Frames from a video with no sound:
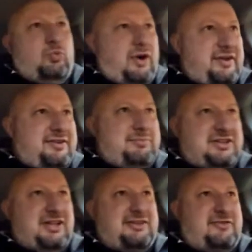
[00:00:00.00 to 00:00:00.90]
wasn't
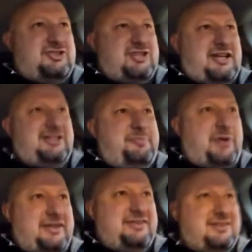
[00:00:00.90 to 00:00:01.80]
because of a shanked
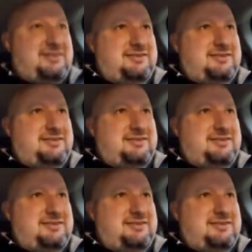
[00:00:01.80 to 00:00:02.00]
punt.